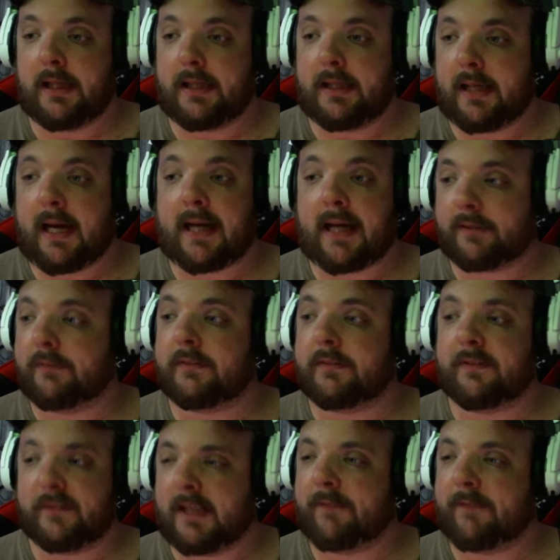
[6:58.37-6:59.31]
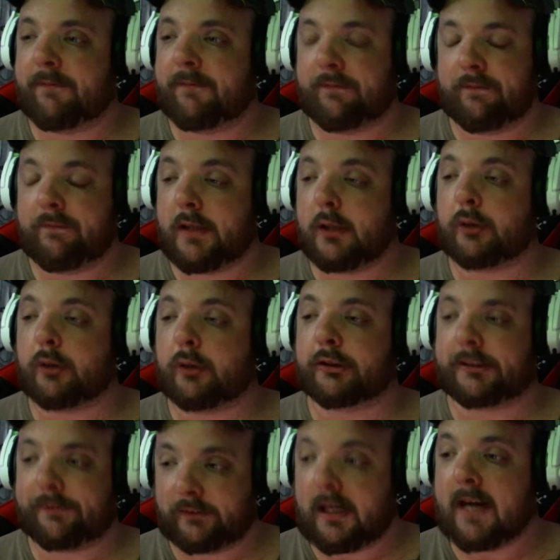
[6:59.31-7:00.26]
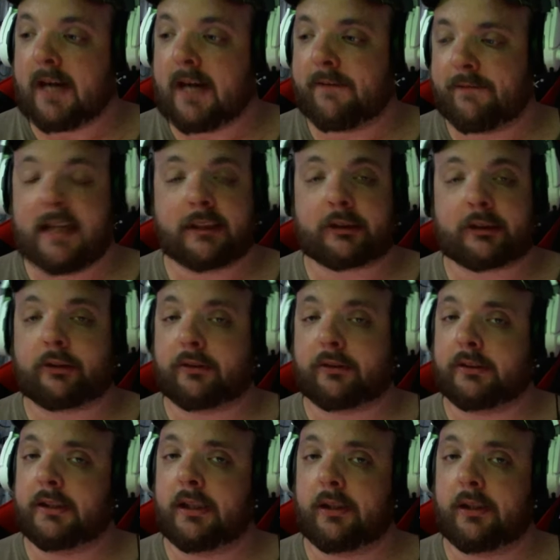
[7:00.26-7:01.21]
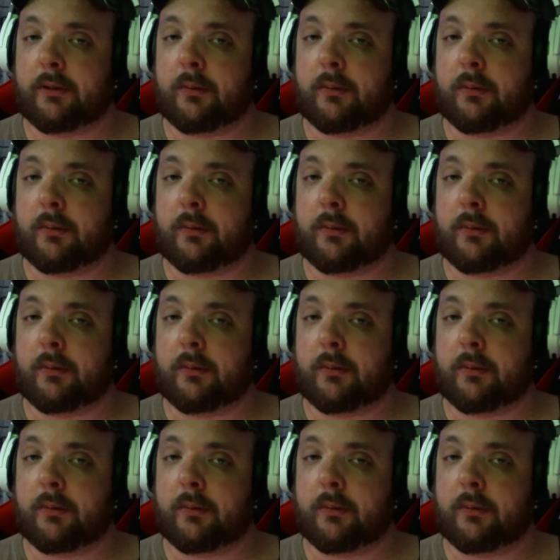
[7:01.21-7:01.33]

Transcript: I can, it feels a lot faster than the other